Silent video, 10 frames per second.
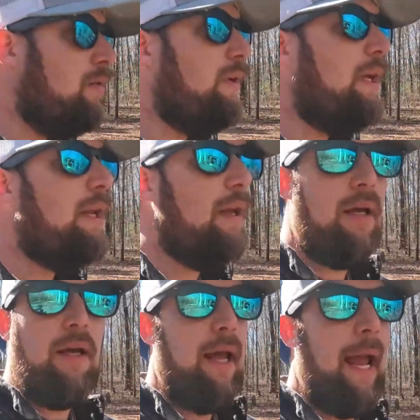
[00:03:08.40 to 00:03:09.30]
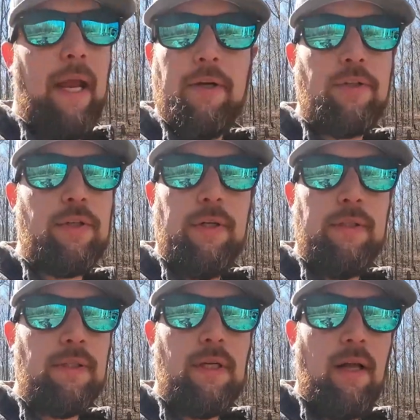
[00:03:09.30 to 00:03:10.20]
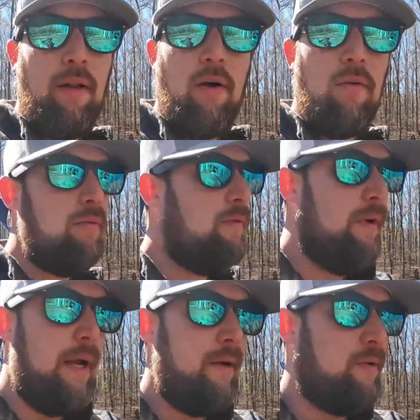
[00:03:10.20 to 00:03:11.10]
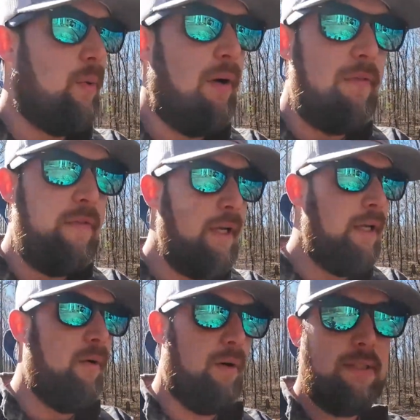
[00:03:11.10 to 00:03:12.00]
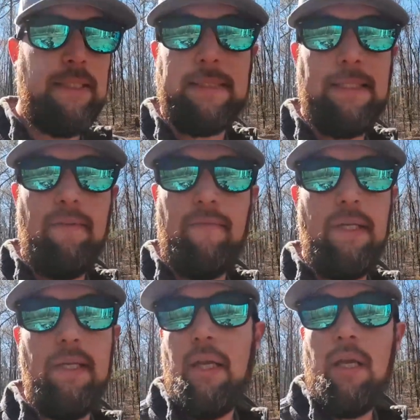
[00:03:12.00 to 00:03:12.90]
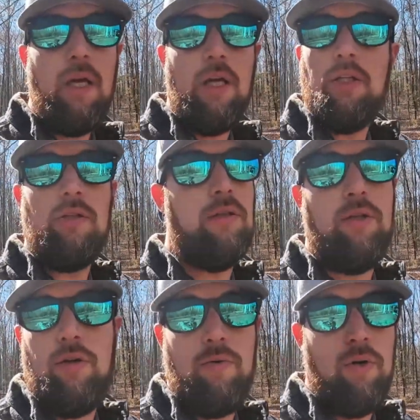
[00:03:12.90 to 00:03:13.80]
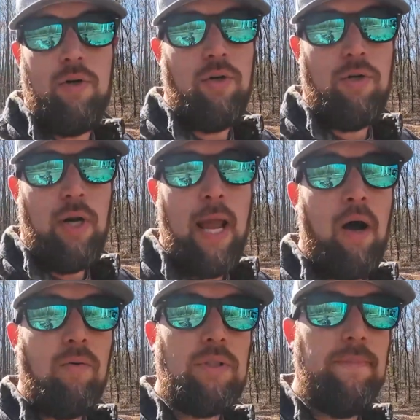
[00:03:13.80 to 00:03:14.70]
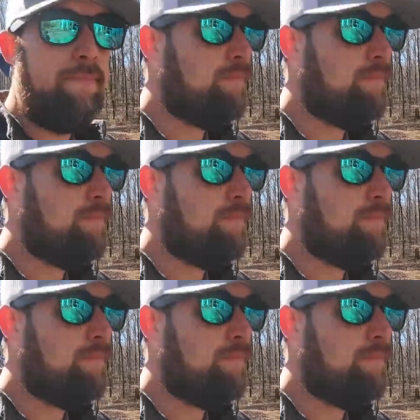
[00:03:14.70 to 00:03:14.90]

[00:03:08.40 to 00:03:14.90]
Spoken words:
you need extra to cut long, if you gotta go 12 feet or 16 feet, you're out.